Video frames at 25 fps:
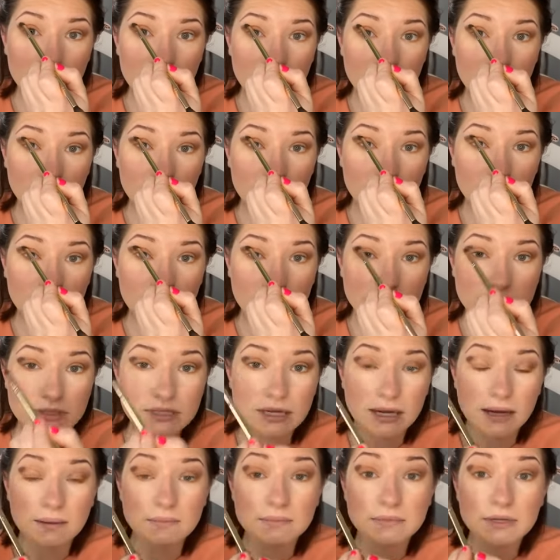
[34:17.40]

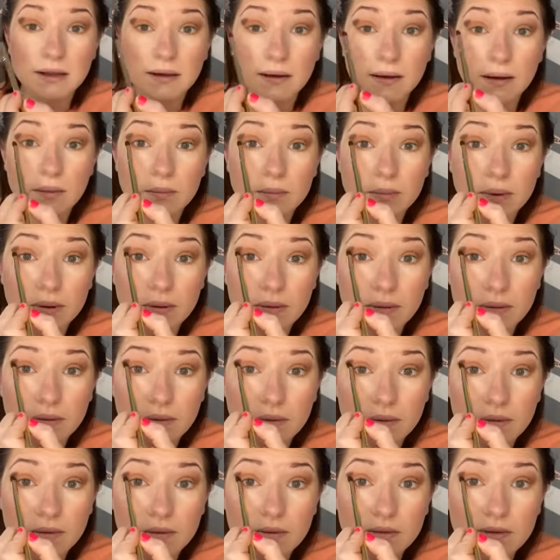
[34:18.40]
Boom, tap, tap,
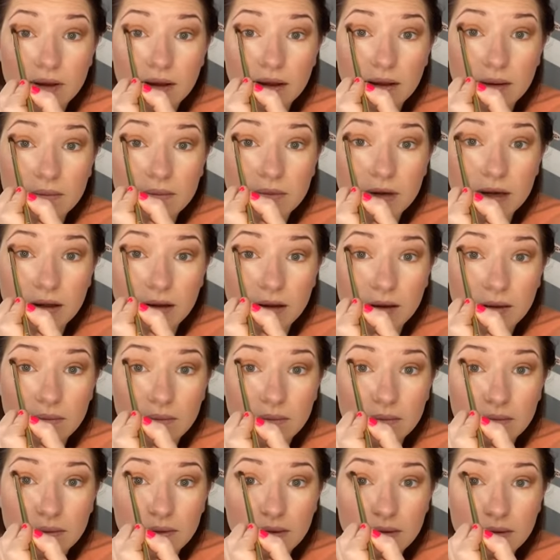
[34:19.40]
tap,
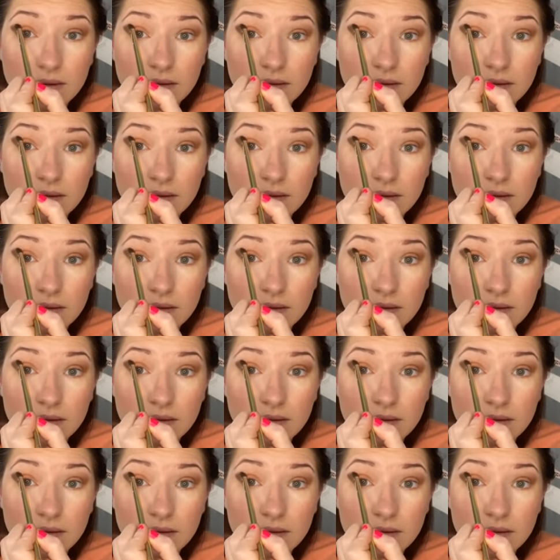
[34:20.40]
tap.